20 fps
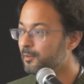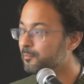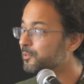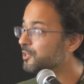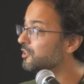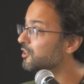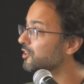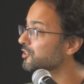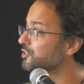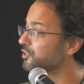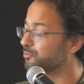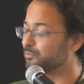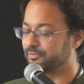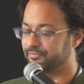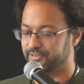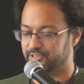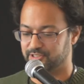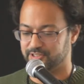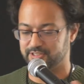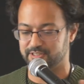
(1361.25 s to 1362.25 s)
But it also
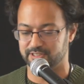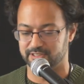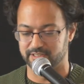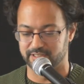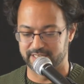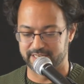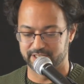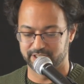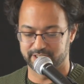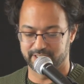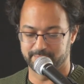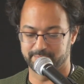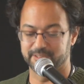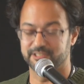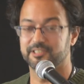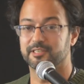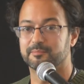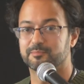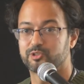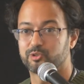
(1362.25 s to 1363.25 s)
refers to leadership
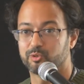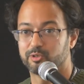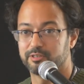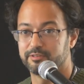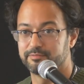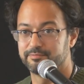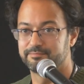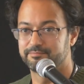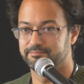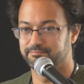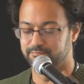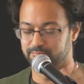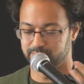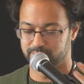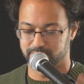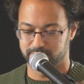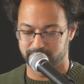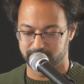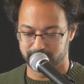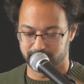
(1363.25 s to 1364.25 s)
as some sort of,
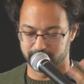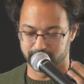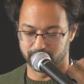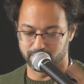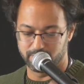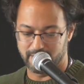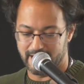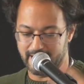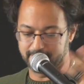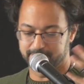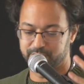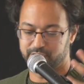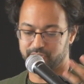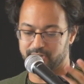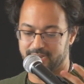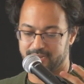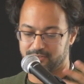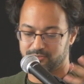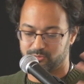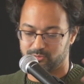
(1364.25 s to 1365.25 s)
you know,
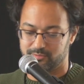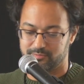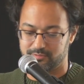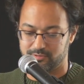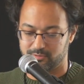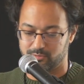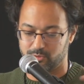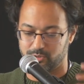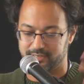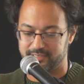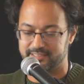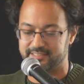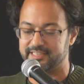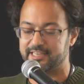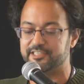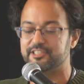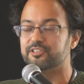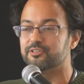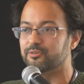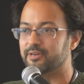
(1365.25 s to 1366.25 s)
abstract
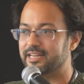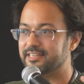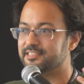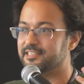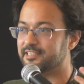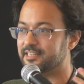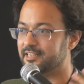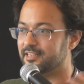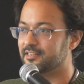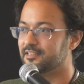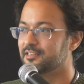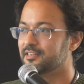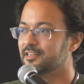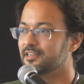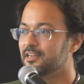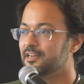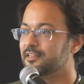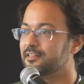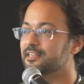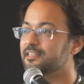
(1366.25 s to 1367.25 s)
organizational entity.
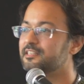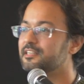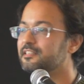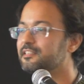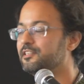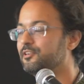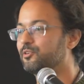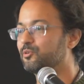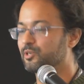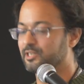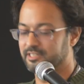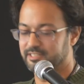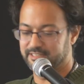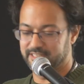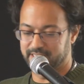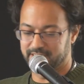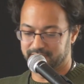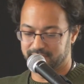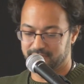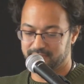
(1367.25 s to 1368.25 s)
This is the
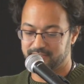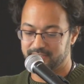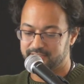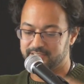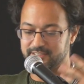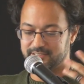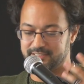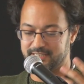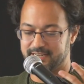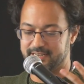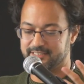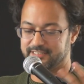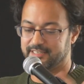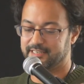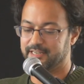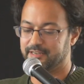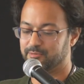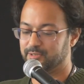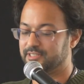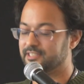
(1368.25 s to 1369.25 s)

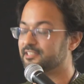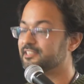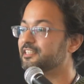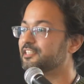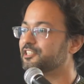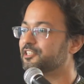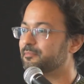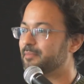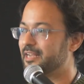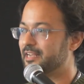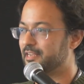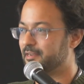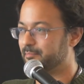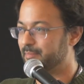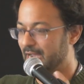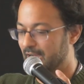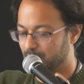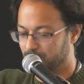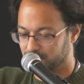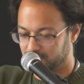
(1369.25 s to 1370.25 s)
entity with decision-making
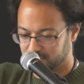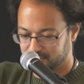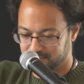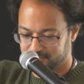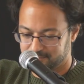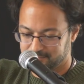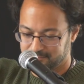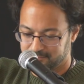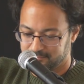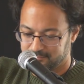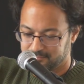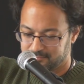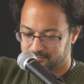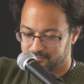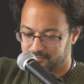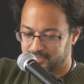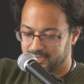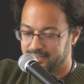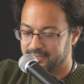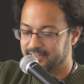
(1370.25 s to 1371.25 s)
power,
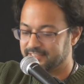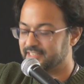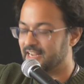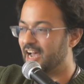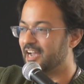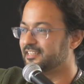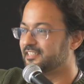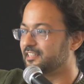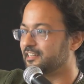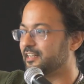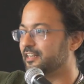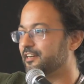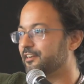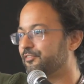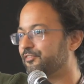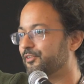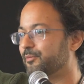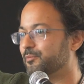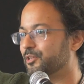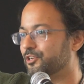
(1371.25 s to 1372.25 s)
and that's isolated
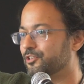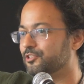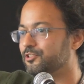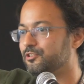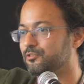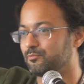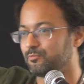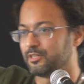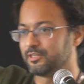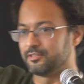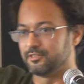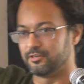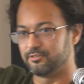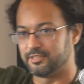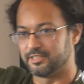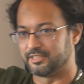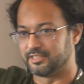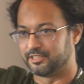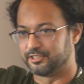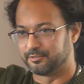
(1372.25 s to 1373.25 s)
from those with no
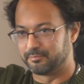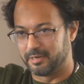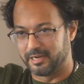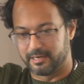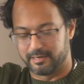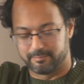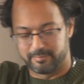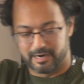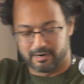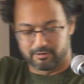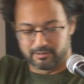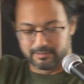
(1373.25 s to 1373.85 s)
decision-making power.